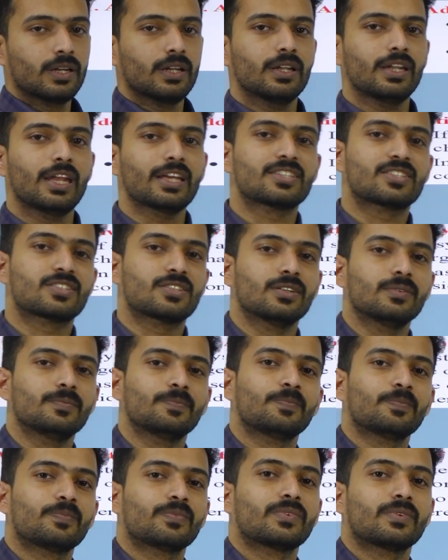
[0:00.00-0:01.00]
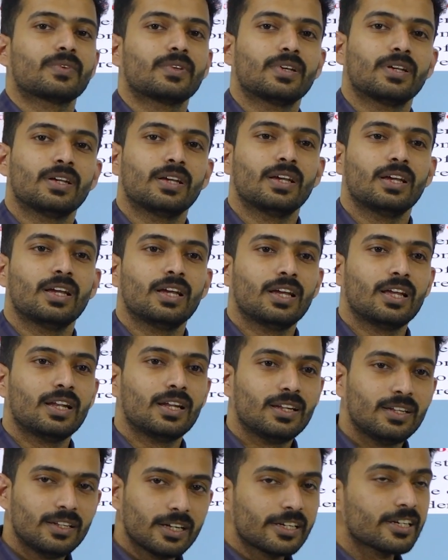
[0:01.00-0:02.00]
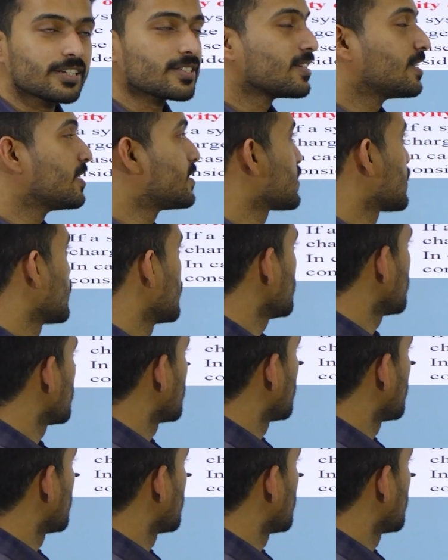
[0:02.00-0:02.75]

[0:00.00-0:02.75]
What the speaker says: Next, let us discuss